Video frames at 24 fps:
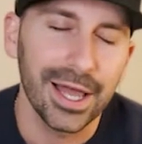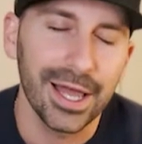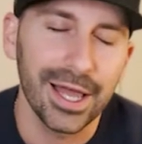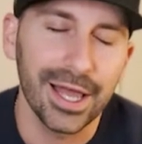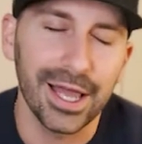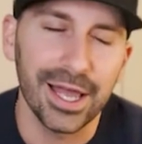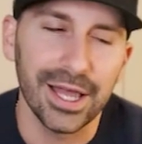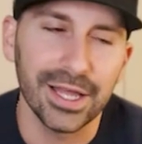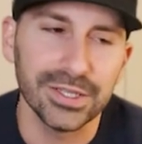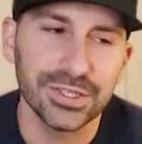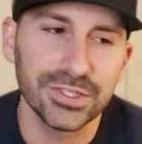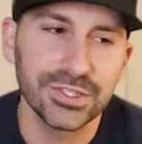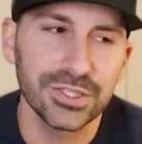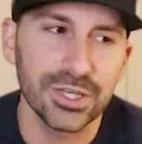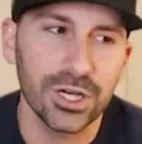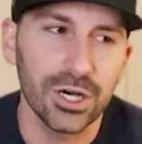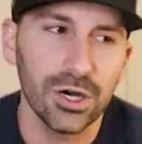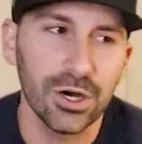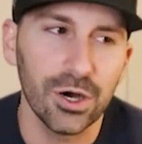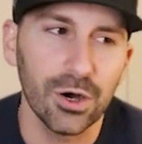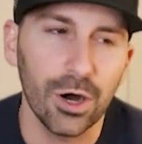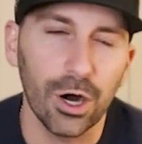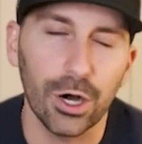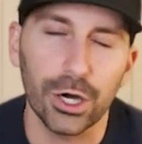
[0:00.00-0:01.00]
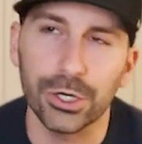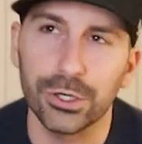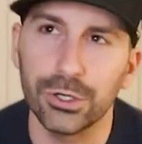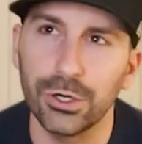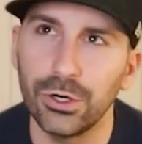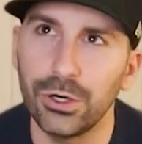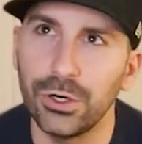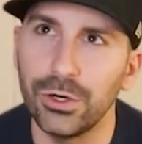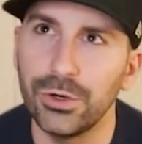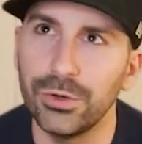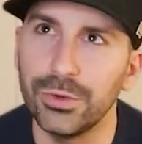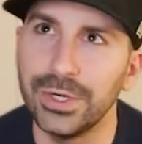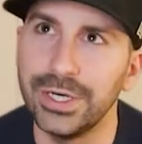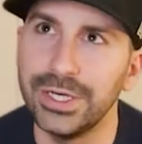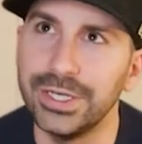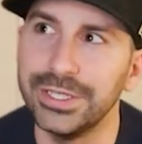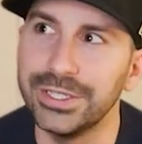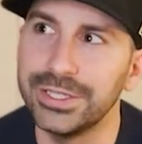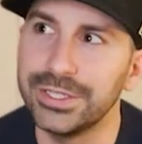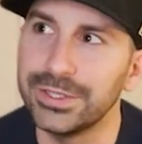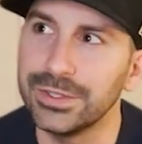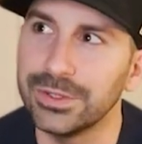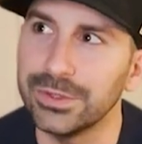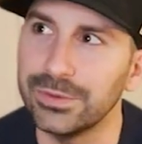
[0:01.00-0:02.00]
And so our goal
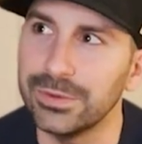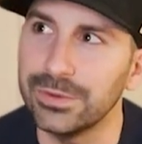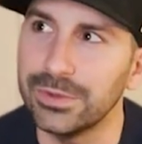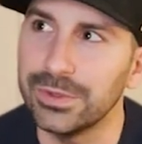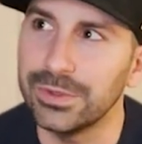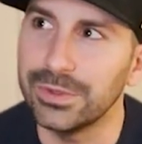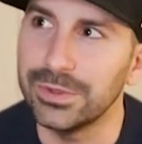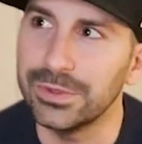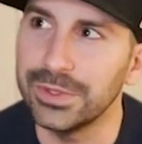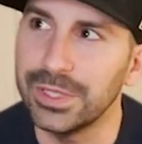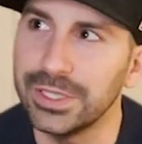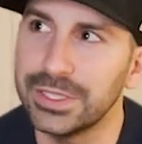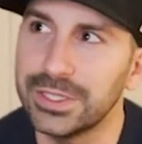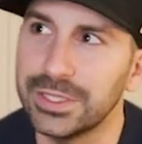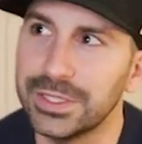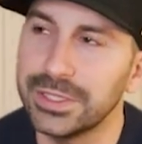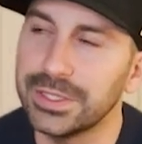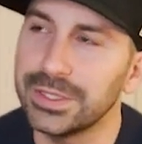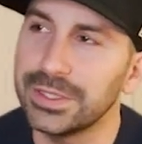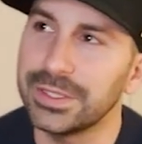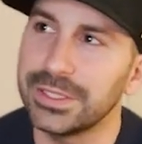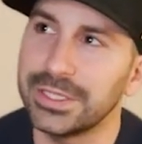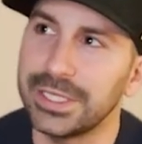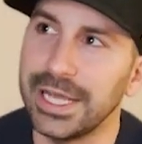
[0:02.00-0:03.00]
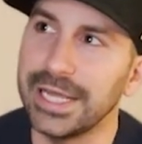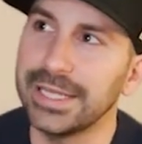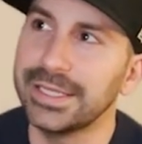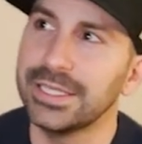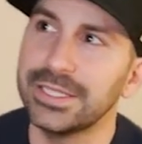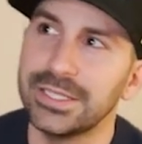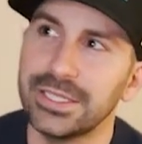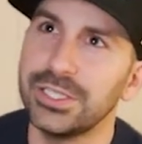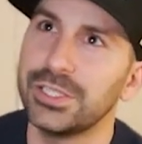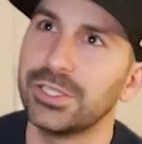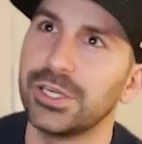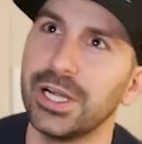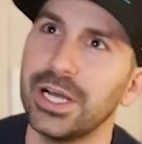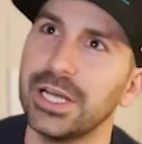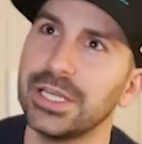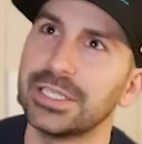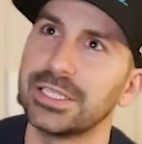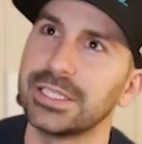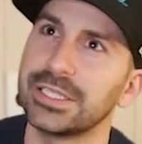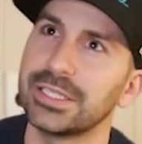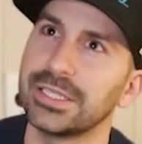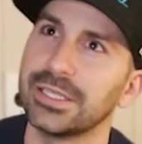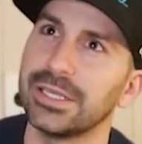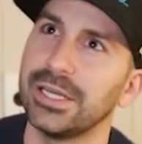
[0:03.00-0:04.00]
was, let's take this
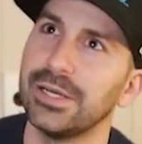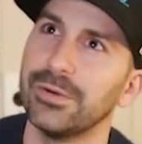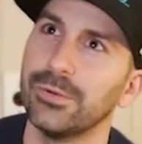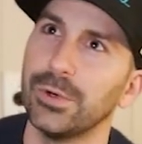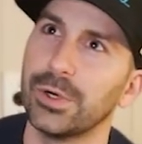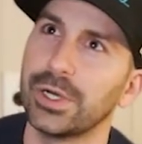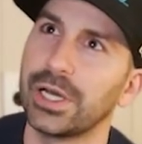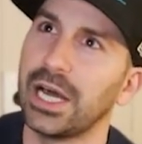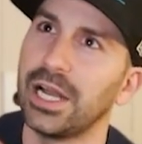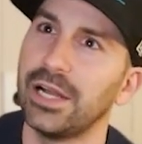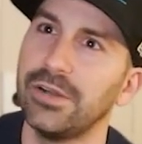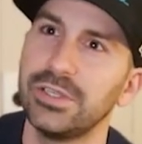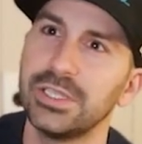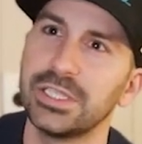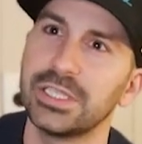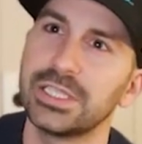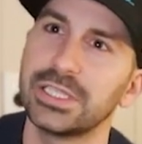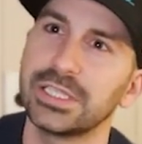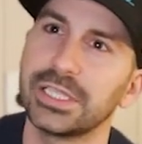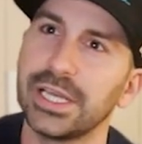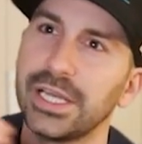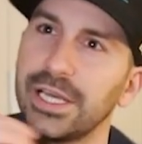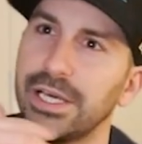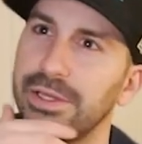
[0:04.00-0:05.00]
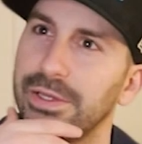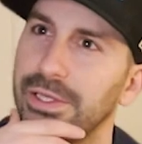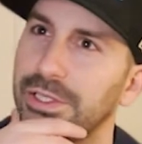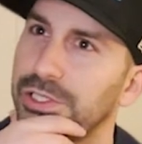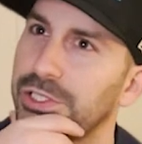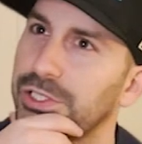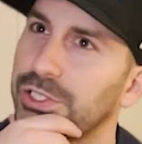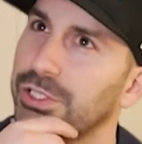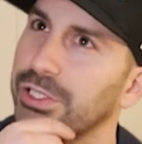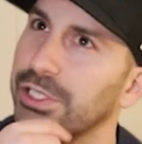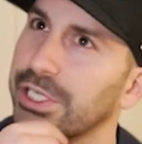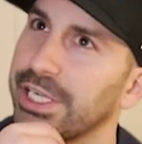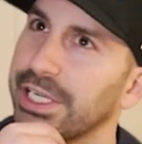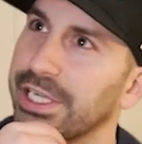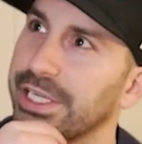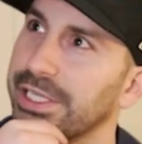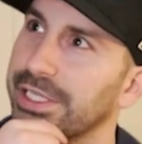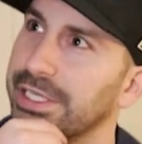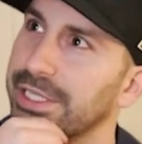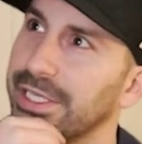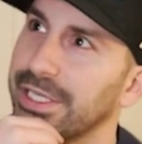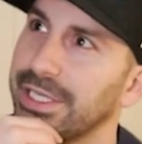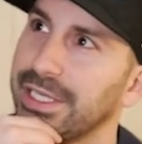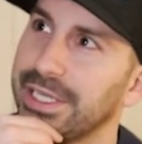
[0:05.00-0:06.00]
address and we'll kind of just scan the street,
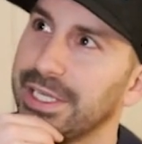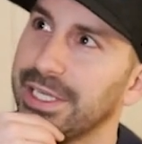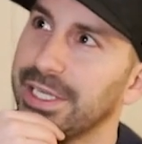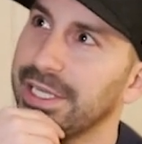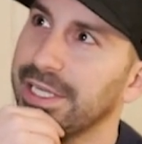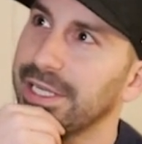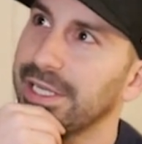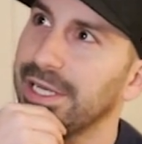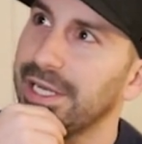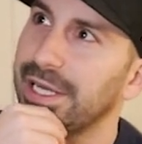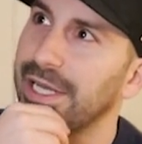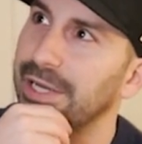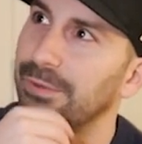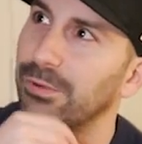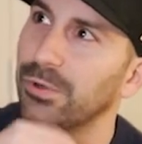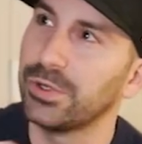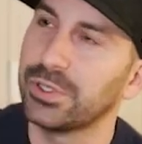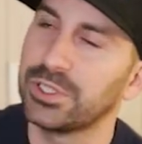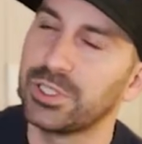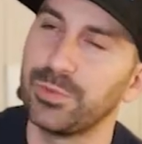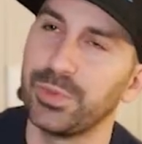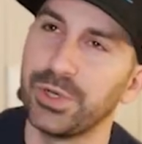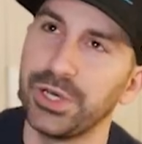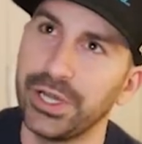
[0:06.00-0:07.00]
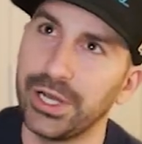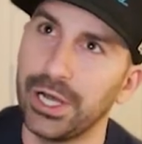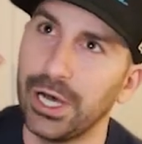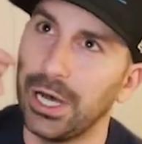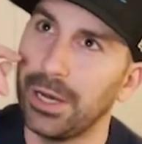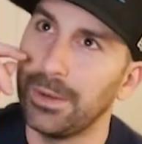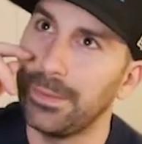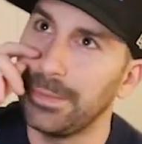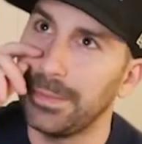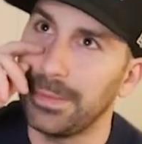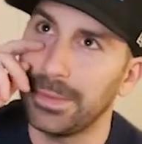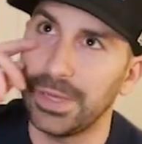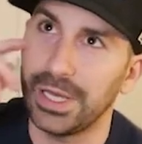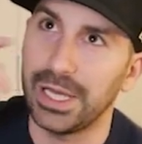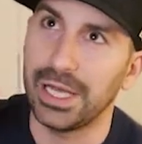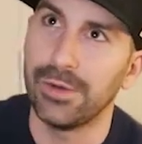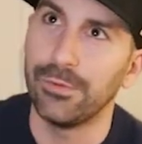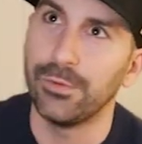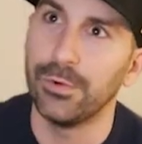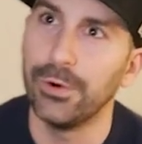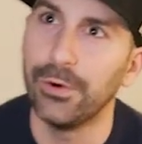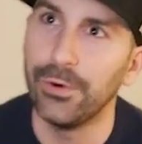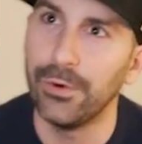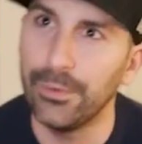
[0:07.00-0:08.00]
and we'll split up,
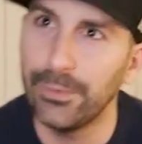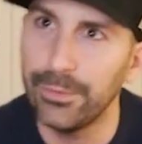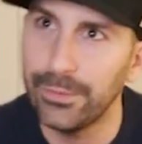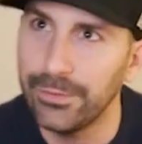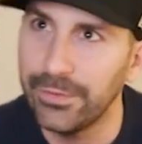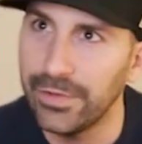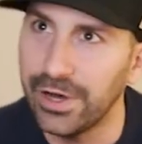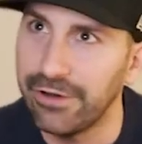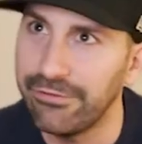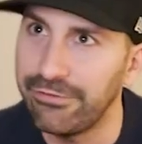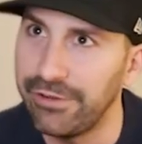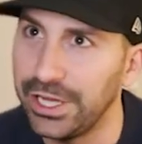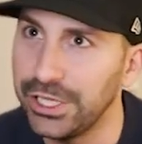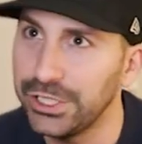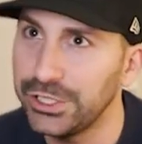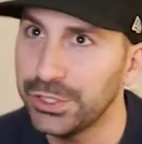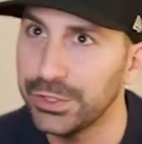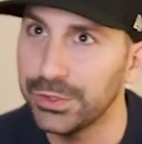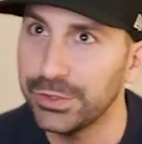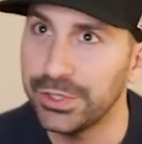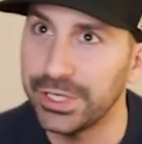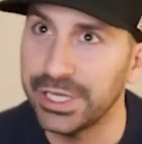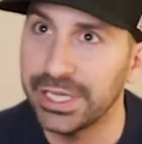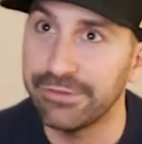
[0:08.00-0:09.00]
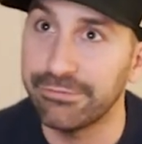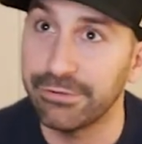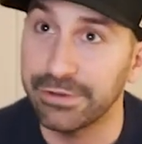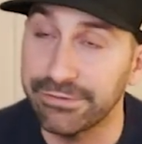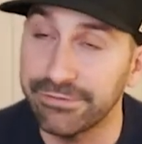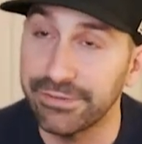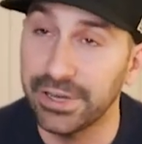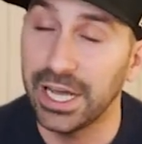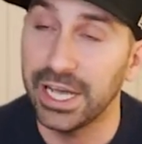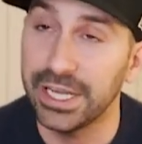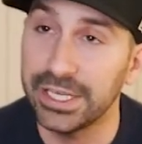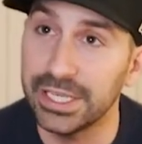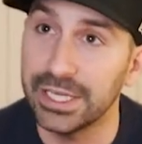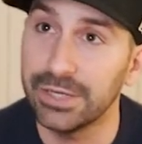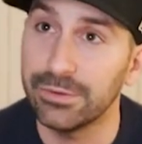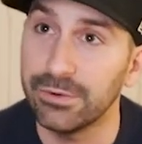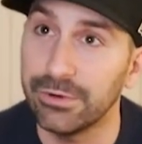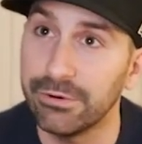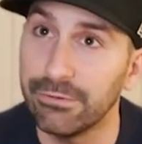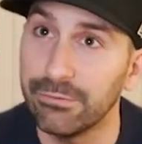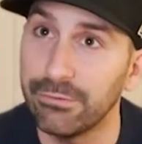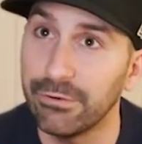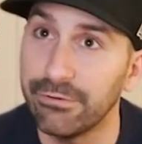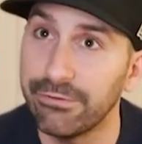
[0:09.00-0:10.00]
and we'll eventually, if we find it,
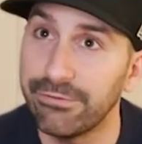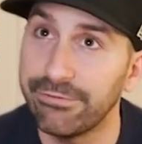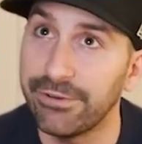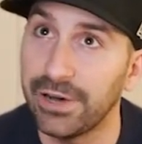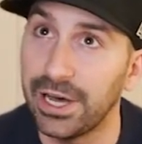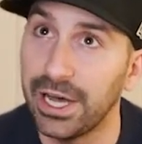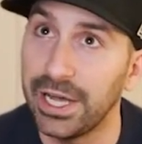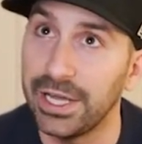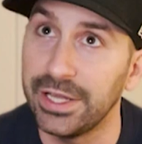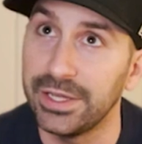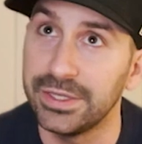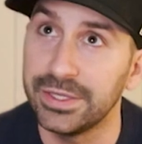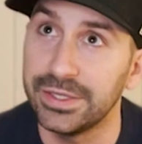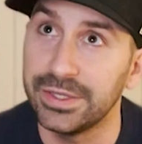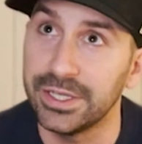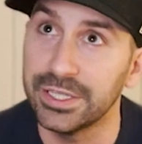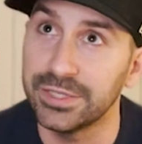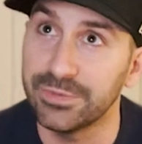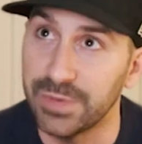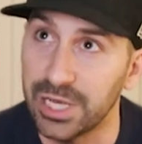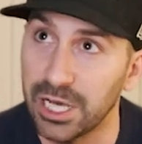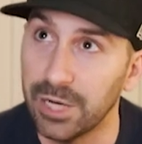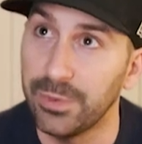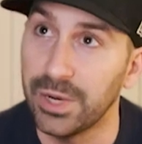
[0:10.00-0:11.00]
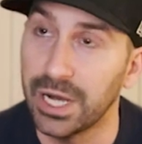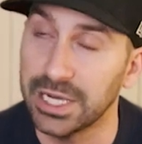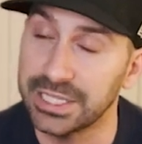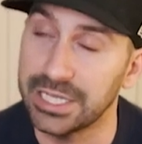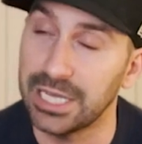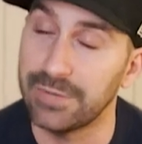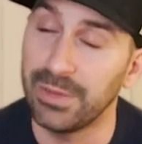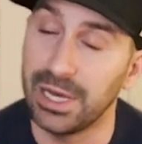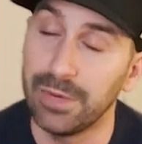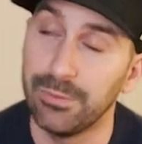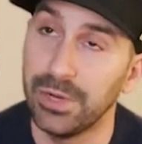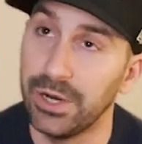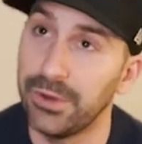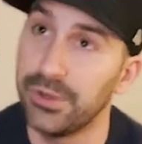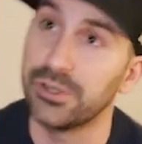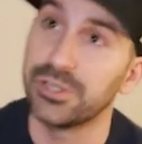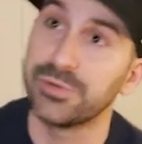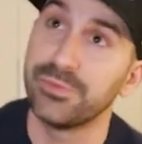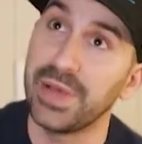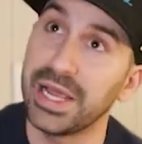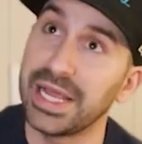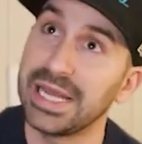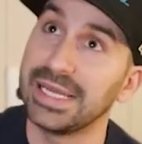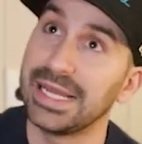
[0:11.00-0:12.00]
we'll find this mailbox that had my mother's
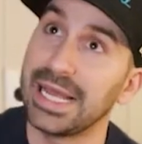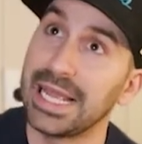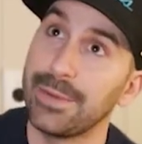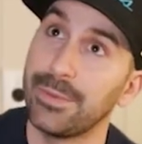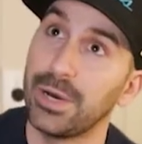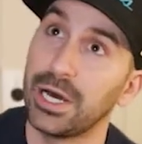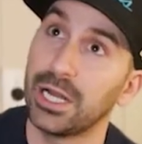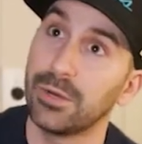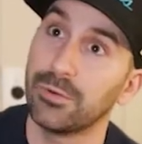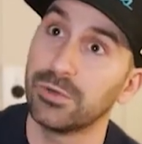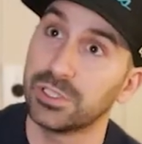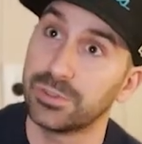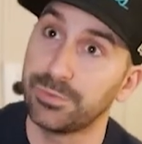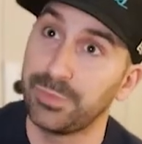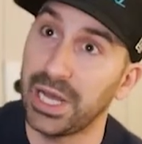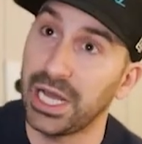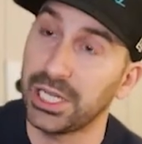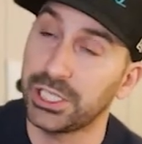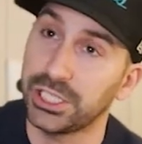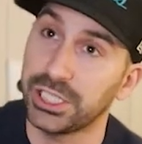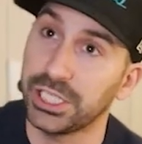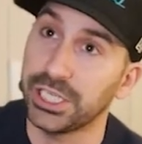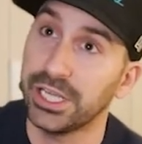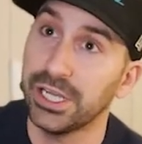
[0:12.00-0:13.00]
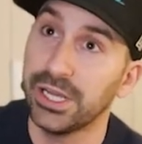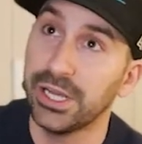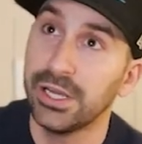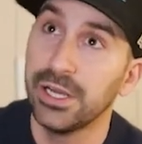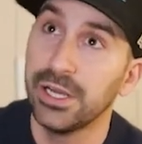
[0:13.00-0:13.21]
maiden name on it, was Pecci.